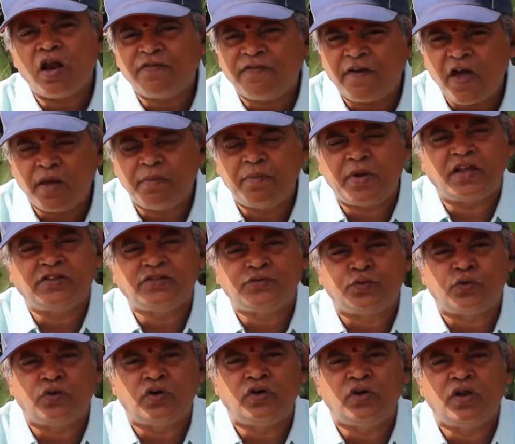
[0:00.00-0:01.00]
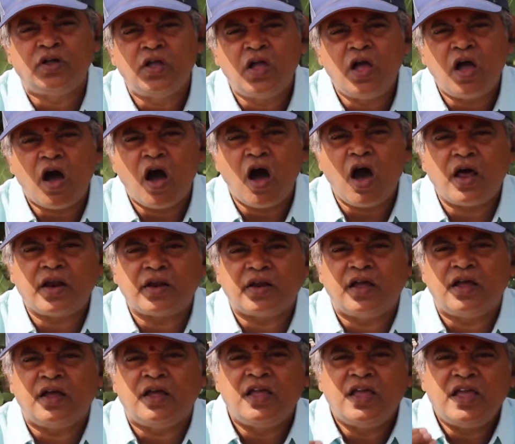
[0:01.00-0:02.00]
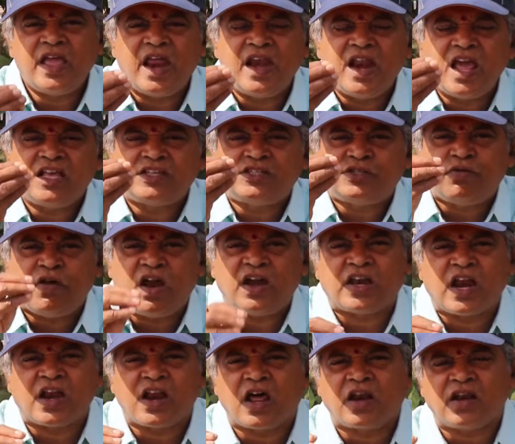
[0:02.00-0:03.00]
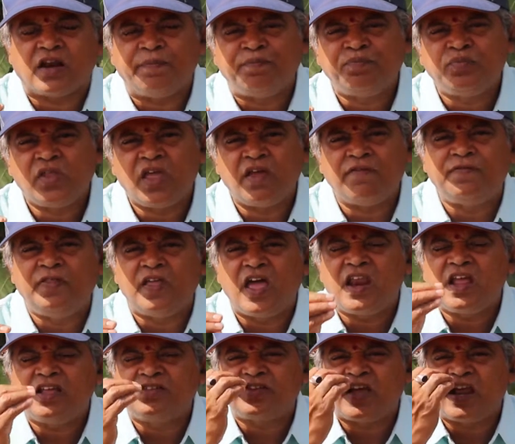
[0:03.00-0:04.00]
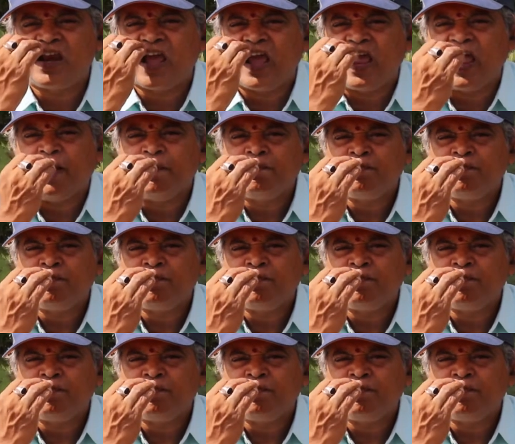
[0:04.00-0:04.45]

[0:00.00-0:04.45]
fibrous food or any sweetener, if there is any